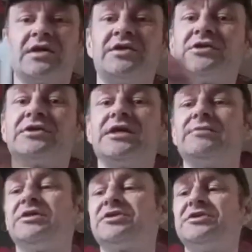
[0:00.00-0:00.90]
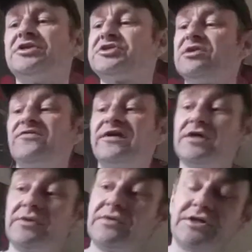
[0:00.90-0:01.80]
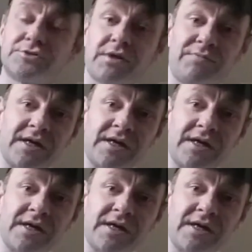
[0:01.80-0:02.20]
Another game, it didn't sell very well, that's where I